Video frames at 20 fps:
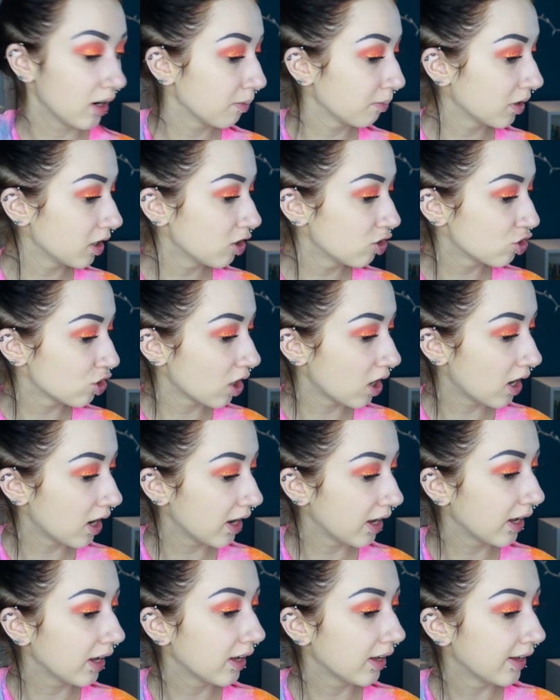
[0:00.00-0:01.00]
I'm gonna
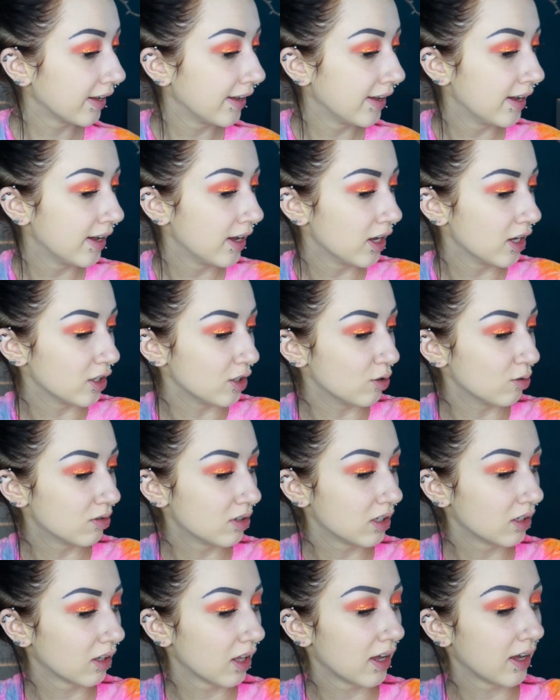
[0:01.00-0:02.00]
try
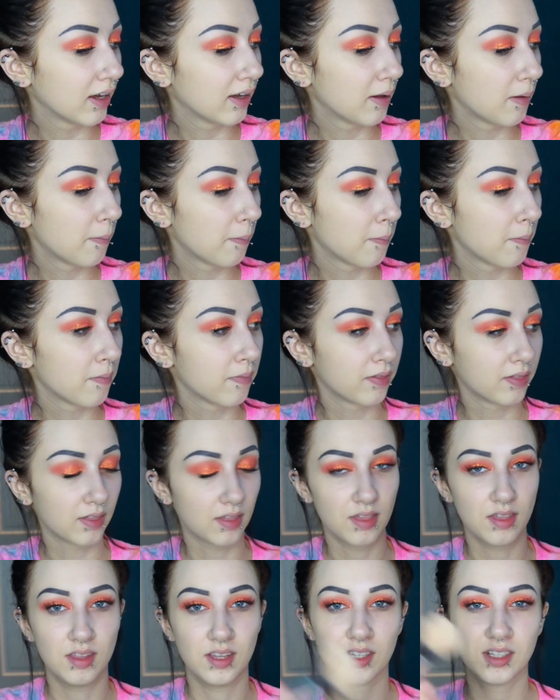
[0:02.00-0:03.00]
using like
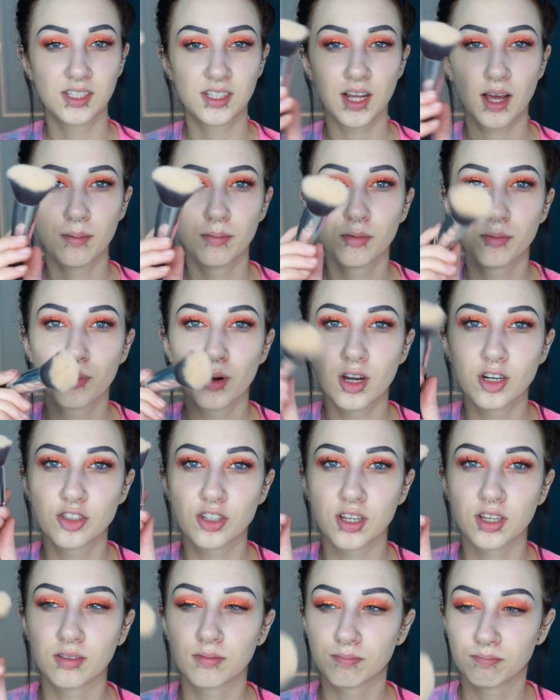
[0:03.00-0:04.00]
this type of brush,
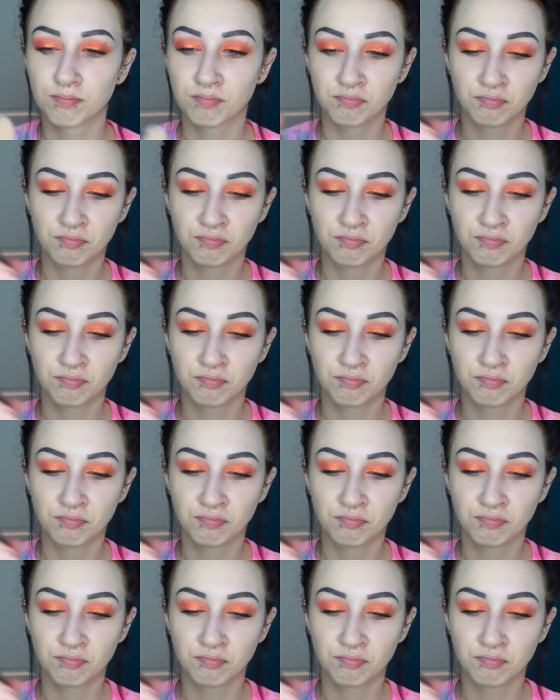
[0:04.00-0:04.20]
like